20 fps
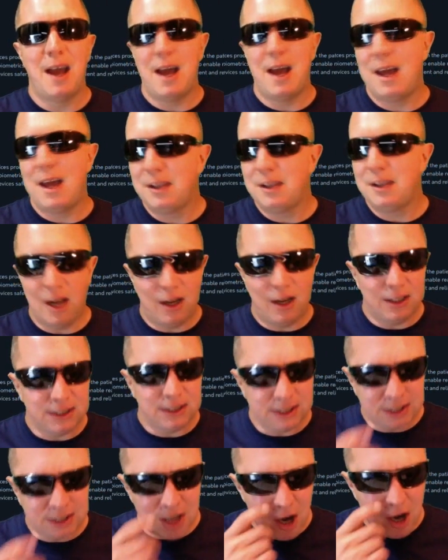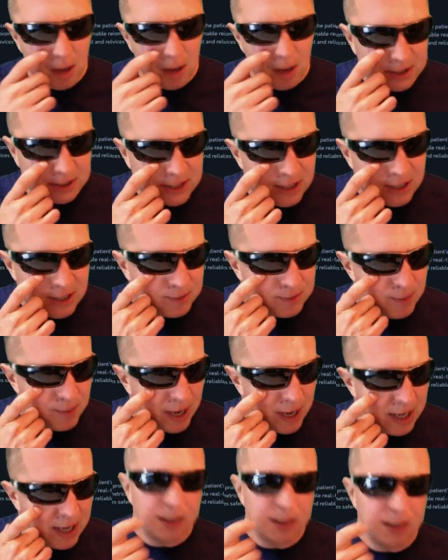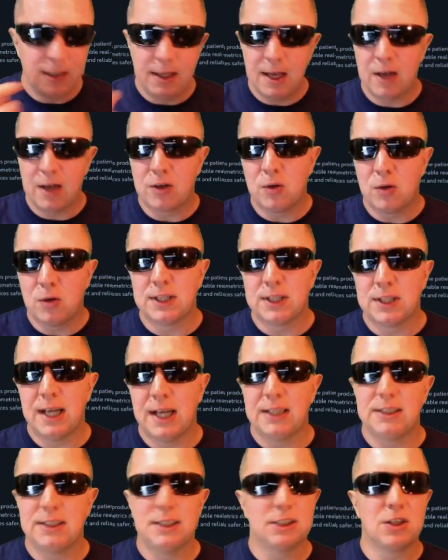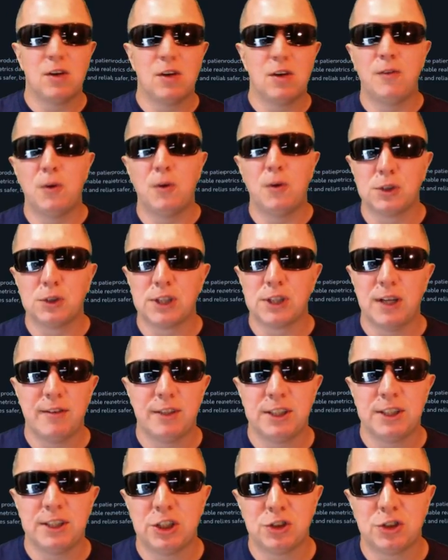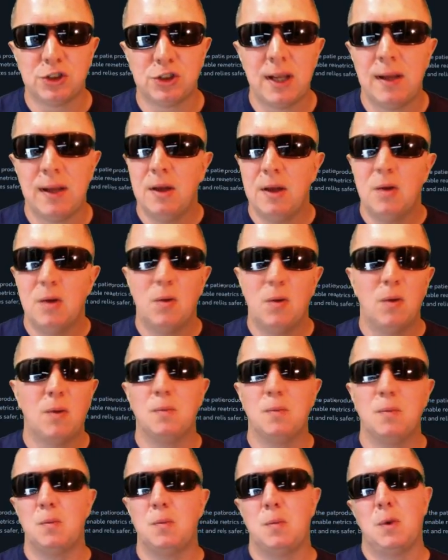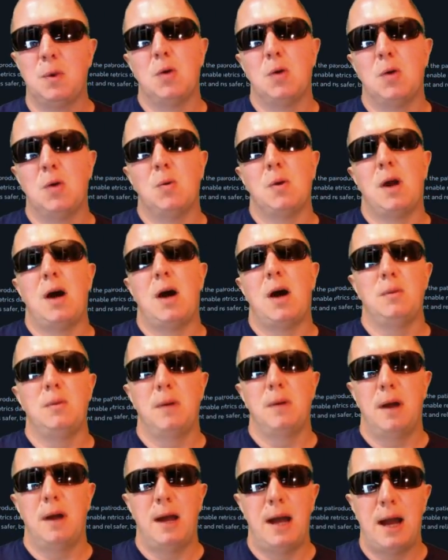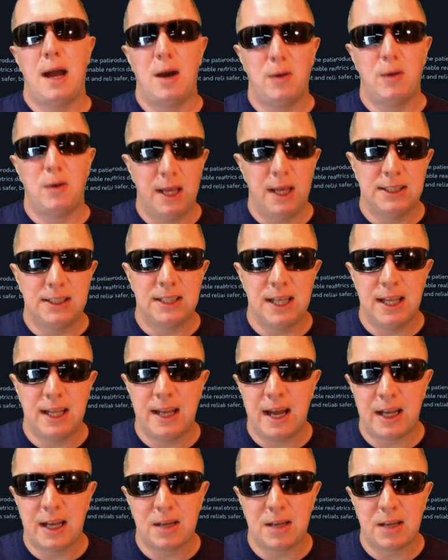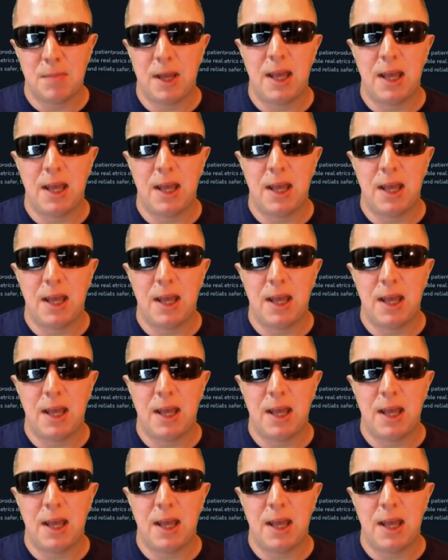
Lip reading: and you know, has this car been serviced, mate? Yeah, of course it has. It's got a full service history. Well, we all know how easily that can